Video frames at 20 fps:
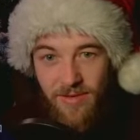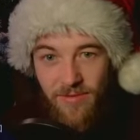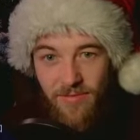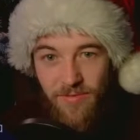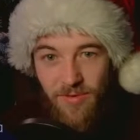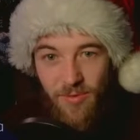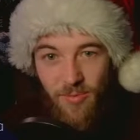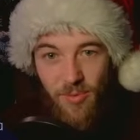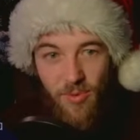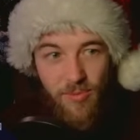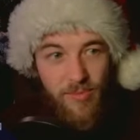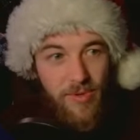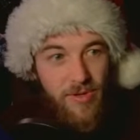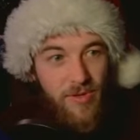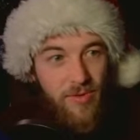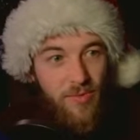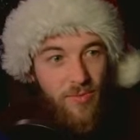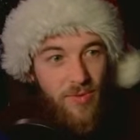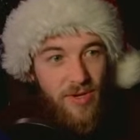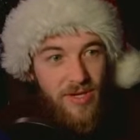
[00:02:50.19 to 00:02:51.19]
for a
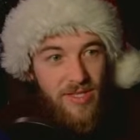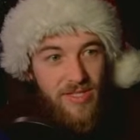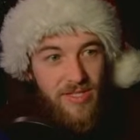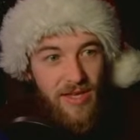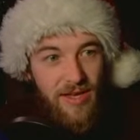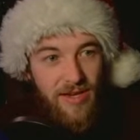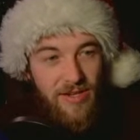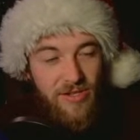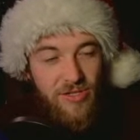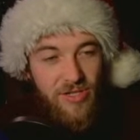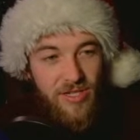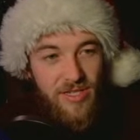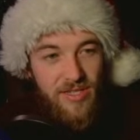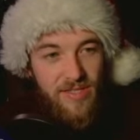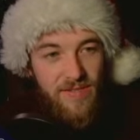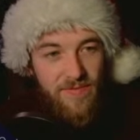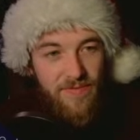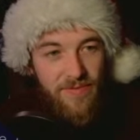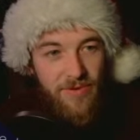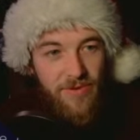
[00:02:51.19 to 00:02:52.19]
moment when its energy
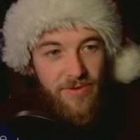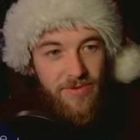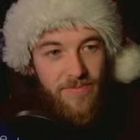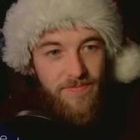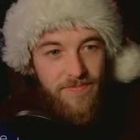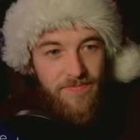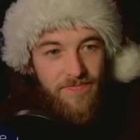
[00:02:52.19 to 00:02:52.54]
is full.